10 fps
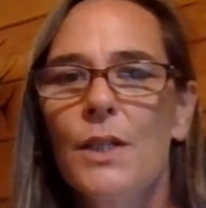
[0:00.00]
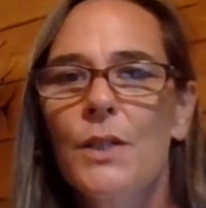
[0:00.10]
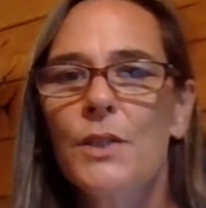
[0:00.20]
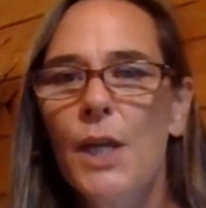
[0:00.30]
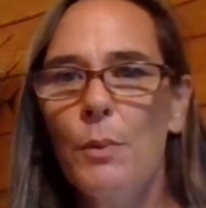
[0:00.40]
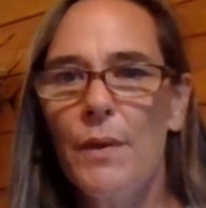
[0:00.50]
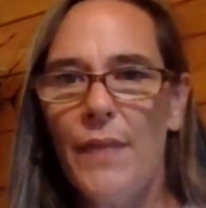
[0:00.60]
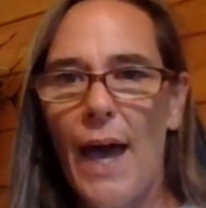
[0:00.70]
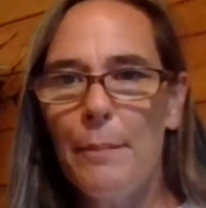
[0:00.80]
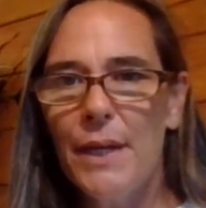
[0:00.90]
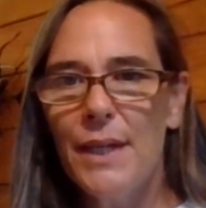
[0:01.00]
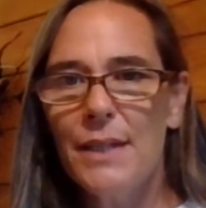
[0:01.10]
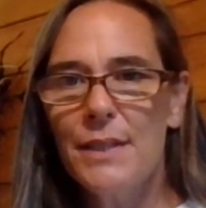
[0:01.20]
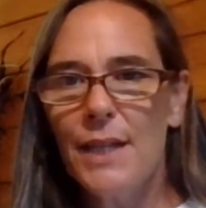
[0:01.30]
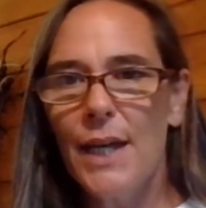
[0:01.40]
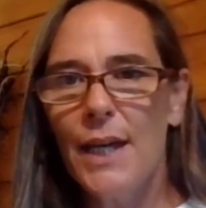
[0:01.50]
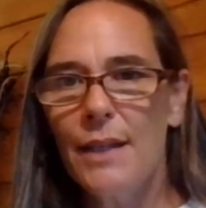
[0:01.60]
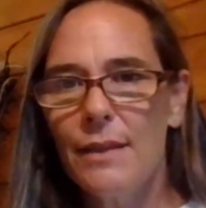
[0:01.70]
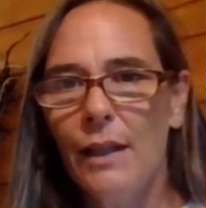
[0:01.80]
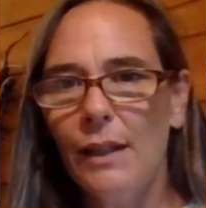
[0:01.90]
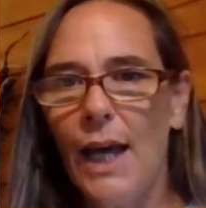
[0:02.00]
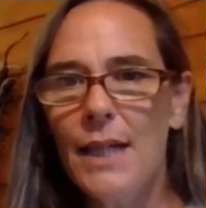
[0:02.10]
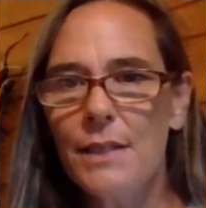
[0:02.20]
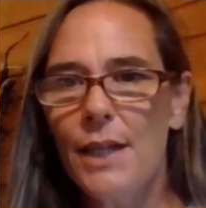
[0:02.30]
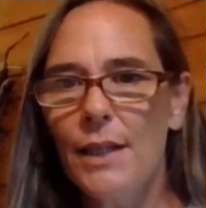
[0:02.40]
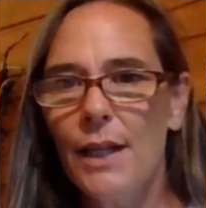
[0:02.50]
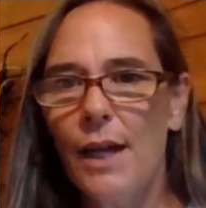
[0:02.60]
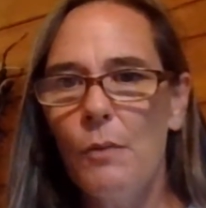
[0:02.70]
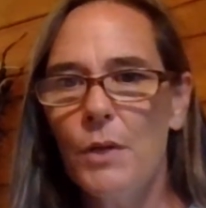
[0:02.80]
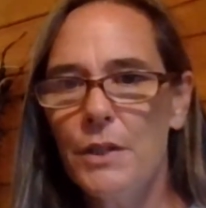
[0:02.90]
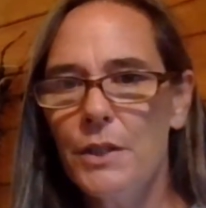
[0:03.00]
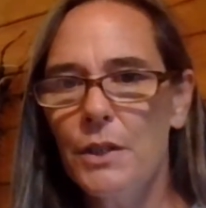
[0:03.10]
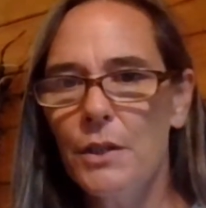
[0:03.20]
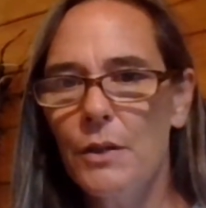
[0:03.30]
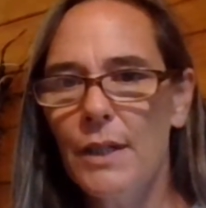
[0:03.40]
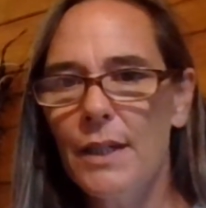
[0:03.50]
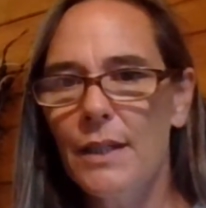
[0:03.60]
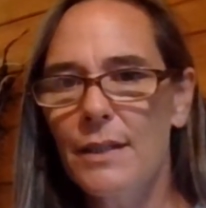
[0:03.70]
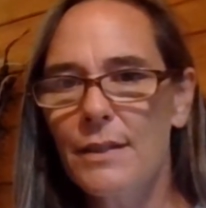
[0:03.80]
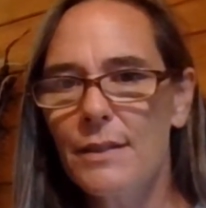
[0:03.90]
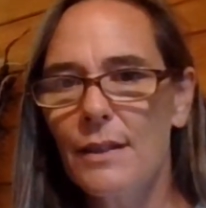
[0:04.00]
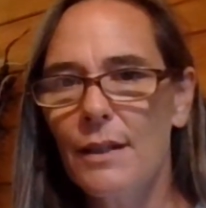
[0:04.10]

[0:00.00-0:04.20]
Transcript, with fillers: So, with that being said, the last thing that I want to do is